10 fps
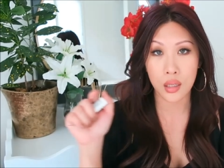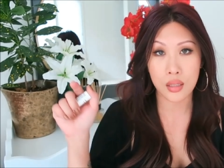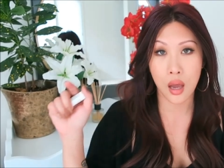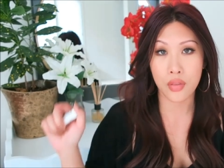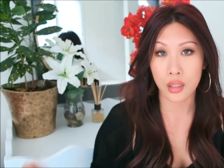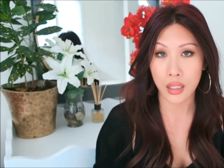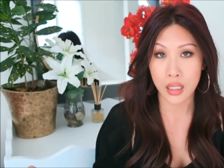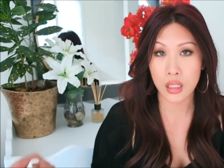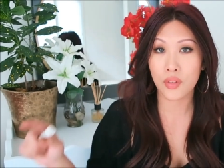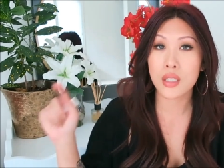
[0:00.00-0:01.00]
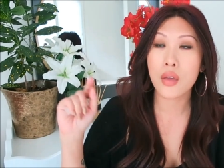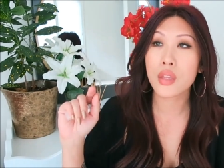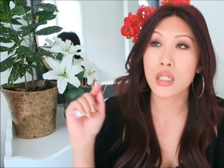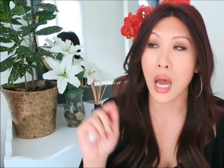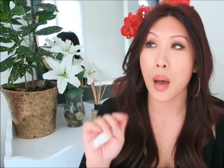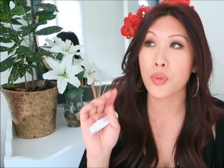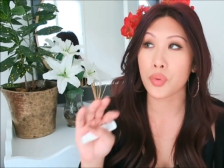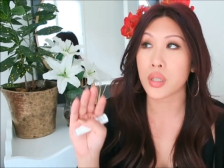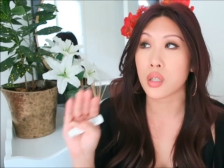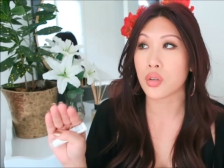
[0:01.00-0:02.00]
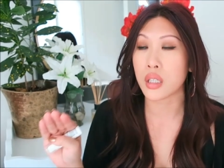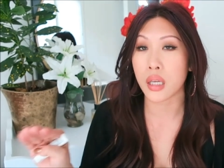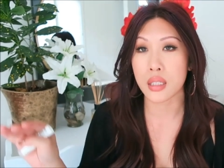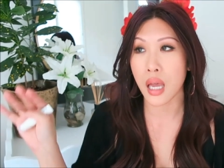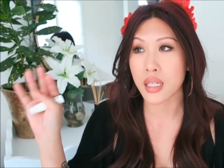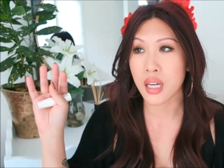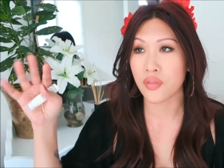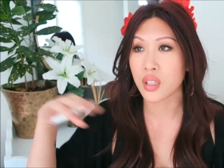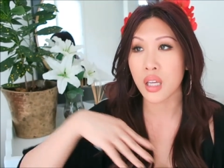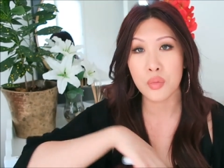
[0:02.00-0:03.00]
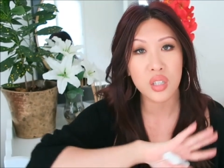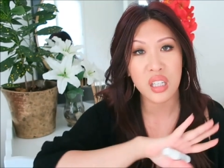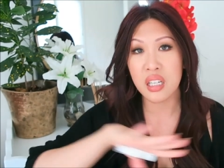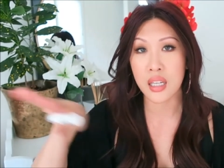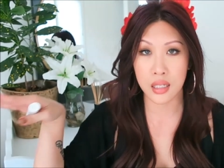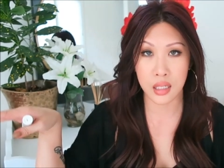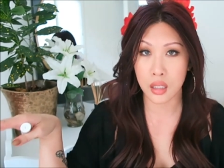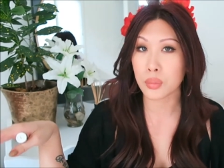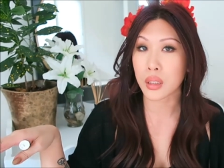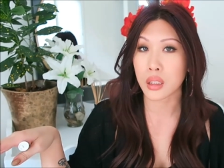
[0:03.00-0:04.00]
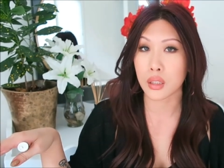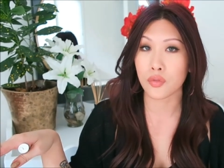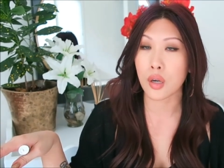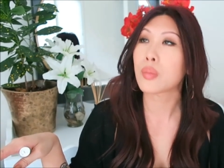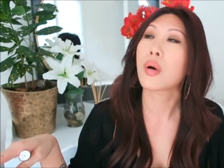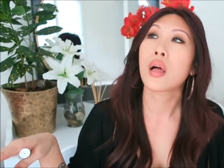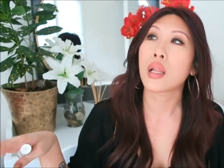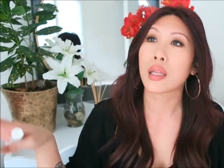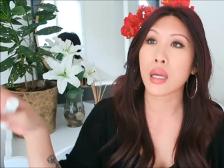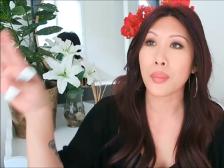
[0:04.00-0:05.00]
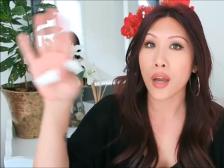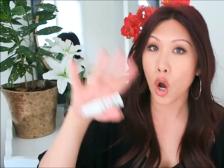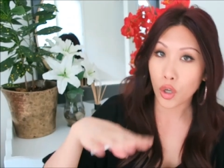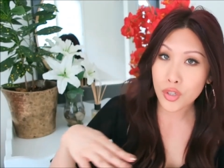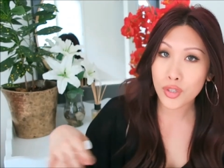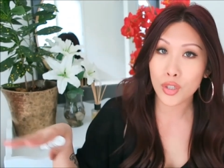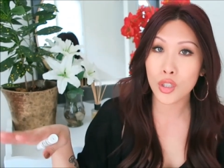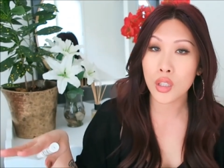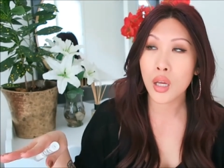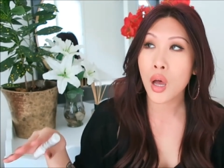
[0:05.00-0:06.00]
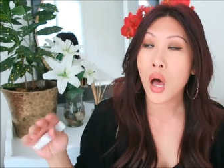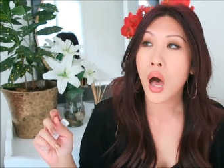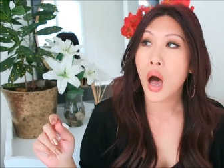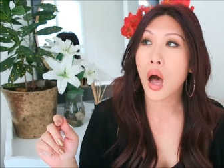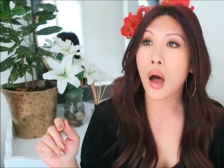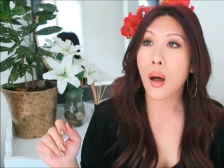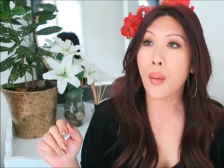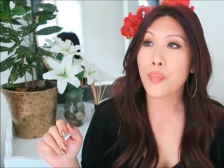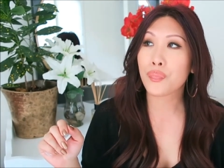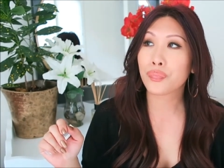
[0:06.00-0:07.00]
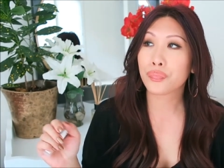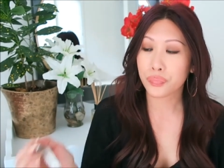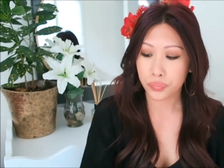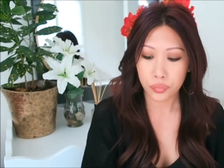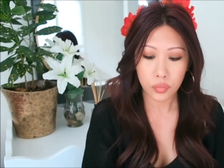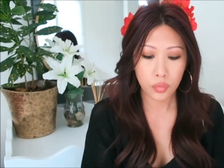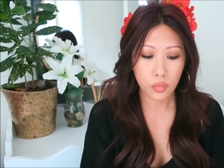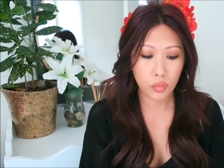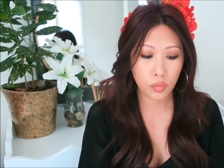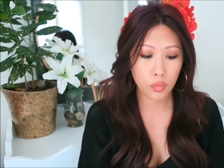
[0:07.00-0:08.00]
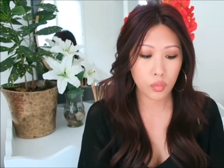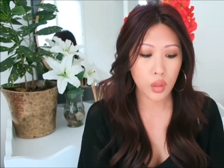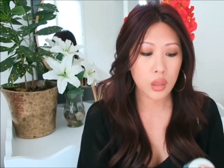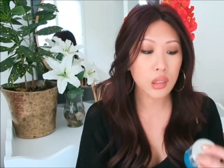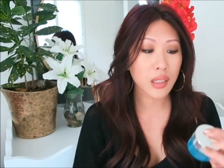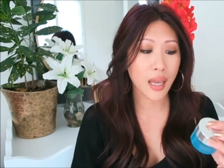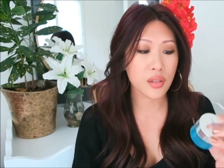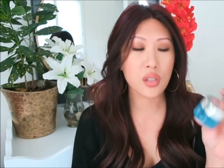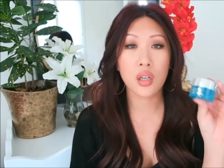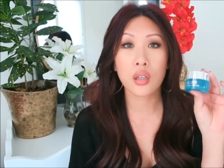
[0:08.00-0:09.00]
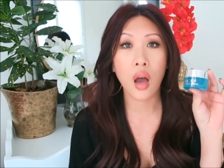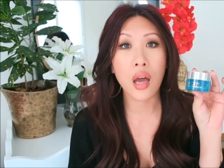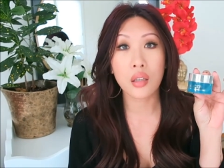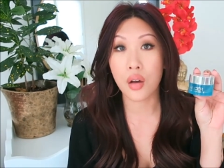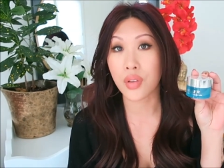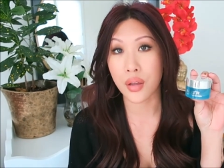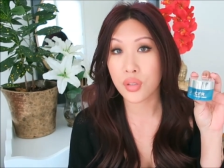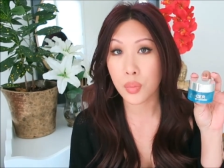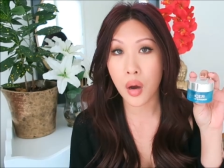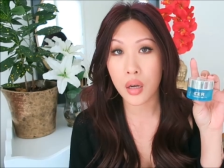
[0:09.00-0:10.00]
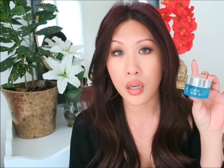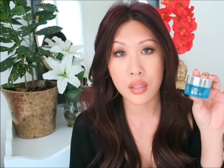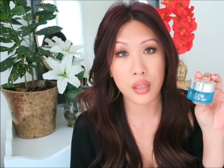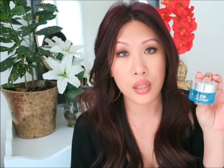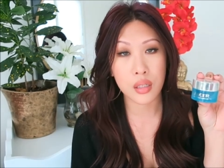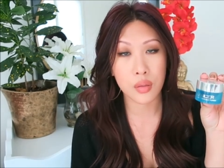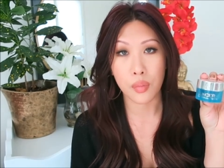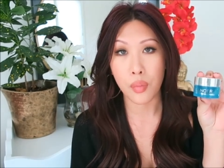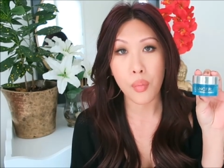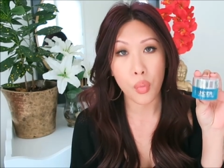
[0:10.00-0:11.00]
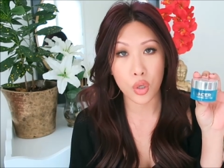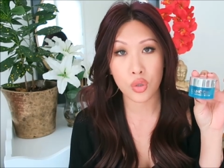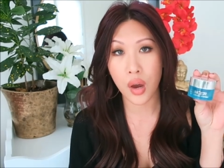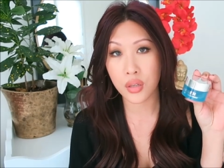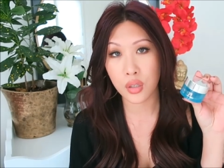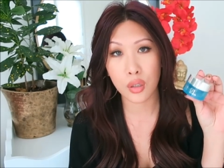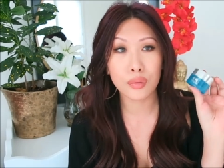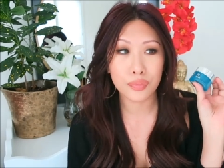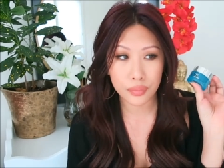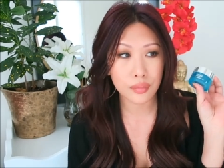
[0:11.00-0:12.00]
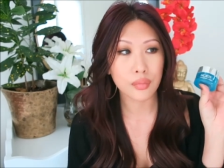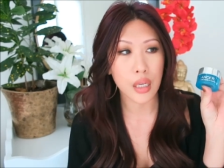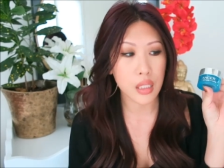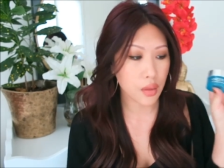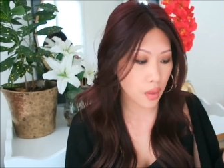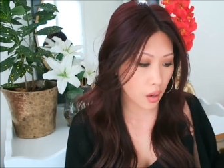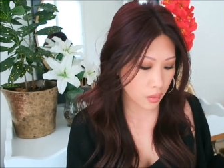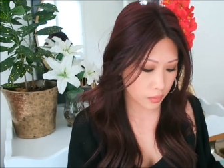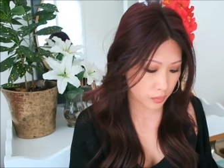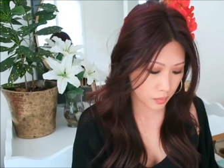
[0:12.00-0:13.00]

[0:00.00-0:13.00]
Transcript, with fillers: it is on the list. If it's in the top three ingredients, I definitely am just gonna nix it completely from like my arsenal. Um, the Lancer, I love Lancer products. This moisturizer, it's in there